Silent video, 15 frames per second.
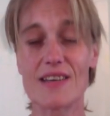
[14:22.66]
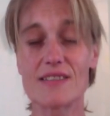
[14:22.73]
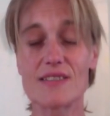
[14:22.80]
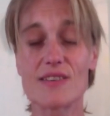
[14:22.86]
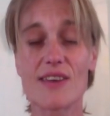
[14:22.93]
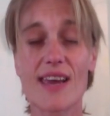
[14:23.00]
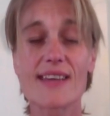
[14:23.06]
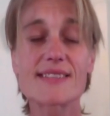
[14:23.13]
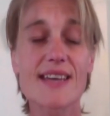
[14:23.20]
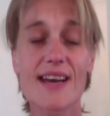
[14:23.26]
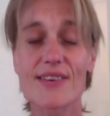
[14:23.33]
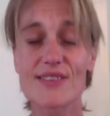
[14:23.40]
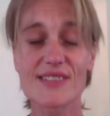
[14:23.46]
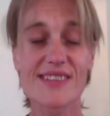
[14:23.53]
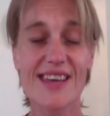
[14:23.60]
to get
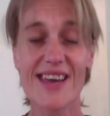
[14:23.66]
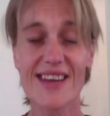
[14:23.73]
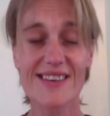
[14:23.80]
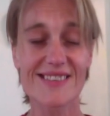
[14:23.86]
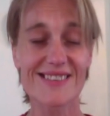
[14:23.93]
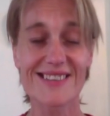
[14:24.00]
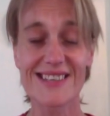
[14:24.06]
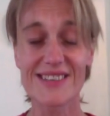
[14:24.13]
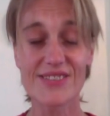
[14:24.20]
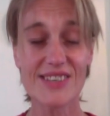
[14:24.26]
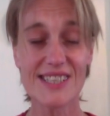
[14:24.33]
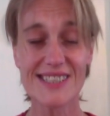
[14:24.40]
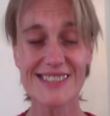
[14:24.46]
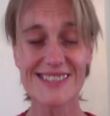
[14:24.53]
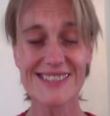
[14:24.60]
out there and live
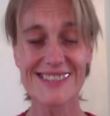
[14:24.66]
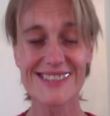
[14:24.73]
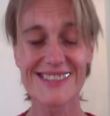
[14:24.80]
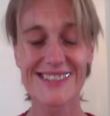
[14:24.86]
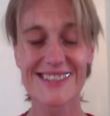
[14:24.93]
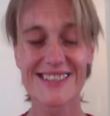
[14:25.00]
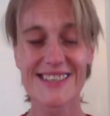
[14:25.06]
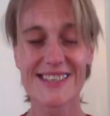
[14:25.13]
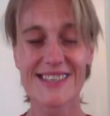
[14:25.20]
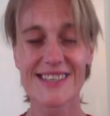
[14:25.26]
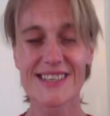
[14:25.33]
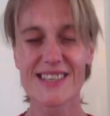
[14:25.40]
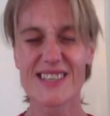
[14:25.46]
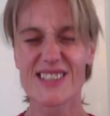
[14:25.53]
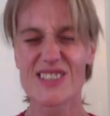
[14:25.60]
it,
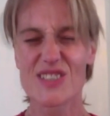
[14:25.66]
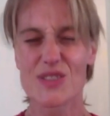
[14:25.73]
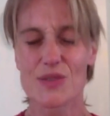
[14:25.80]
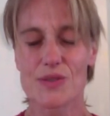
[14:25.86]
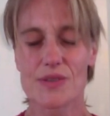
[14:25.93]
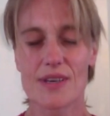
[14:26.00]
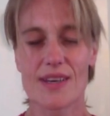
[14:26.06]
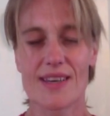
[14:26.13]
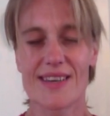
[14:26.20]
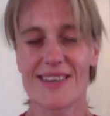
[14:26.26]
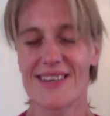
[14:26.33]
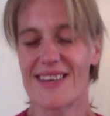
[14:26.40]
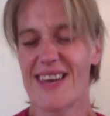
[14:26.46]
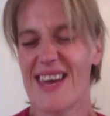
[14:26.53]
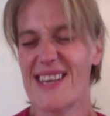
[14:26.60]
to
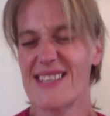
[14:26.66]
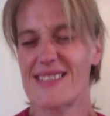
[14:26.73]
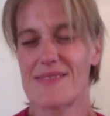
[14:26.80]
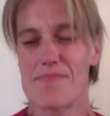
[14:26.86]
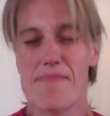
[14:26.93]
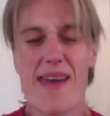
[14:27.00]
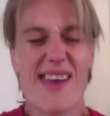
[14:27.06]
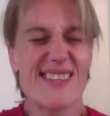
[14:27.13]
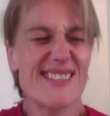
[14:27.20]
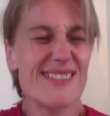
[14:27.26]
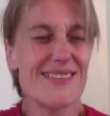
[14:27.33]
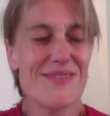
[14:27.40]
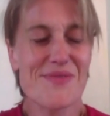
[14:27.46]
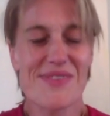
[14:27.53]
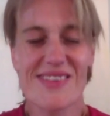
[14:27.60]
get
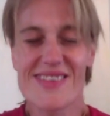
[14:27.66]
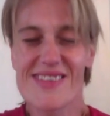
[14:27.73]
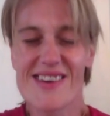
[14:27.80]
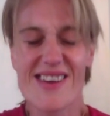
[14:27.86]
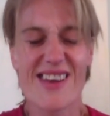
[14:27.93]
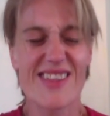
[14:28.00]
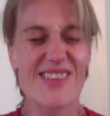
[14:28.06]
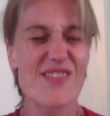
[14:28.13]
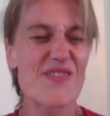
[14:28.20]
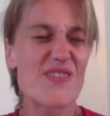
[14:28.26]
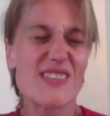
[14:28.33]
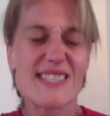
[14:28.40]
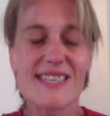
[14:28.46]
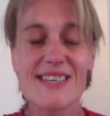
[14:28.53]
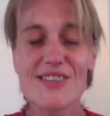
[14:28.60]
messy with the
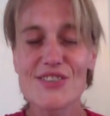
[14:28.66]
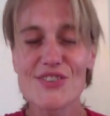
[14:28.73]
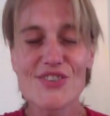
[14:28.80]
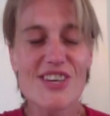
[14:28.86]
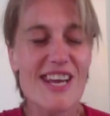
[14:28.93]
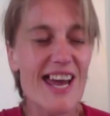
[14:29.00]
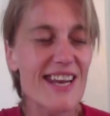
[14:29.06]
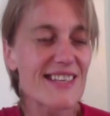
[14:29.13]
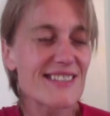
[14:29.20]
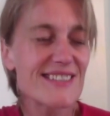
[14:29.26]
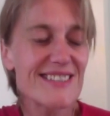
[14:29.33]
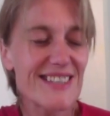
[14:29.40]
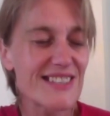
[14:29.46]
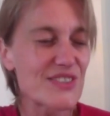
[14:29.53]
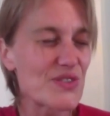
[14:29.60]
physical
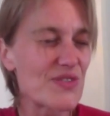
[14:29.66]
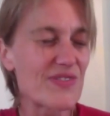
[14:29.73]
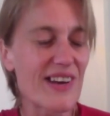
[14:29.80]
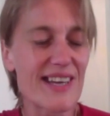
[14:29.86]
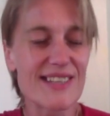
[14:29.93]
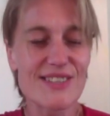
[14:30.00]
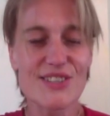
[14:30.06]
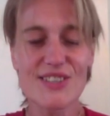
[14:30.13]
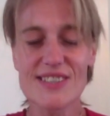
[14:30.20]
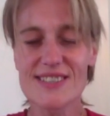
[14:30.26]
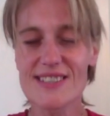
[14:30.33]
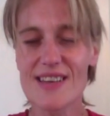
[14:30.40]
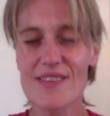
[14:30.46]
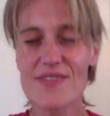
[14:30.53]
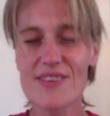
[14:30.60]
reality that you find
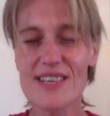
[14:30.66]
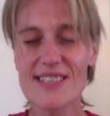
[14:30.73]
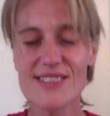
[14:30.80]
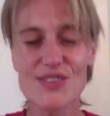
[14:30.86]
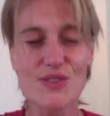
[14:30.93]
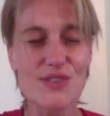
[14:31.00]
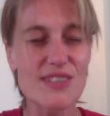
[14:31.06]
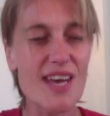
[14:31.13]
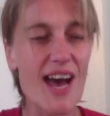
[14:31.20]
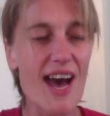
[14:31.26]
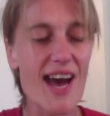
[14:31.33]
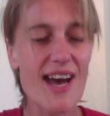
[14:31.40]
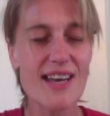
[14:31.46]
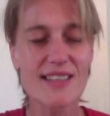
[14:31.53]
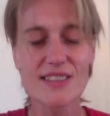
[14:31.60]
yourself in, to
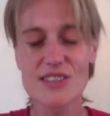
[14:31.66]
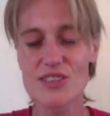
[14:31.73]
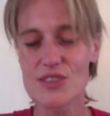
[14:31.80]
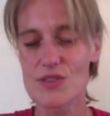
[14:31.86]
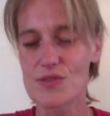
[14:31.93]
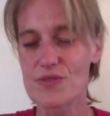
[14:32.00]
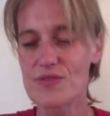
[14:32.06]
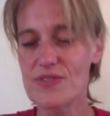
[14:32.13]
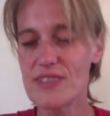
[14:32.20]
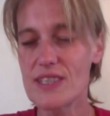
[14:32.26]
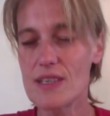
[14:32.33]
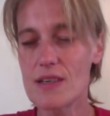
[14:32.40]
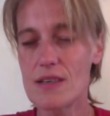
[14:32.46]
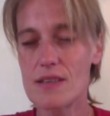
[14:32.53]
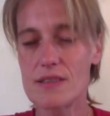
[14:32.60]
touch, to
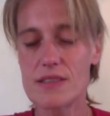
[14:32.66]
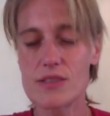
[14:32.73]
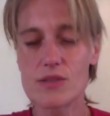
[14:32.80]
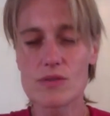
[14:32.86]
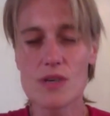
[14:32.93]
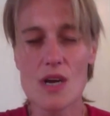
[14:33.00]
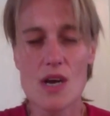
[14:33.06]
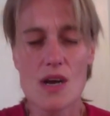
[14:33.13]
feel, to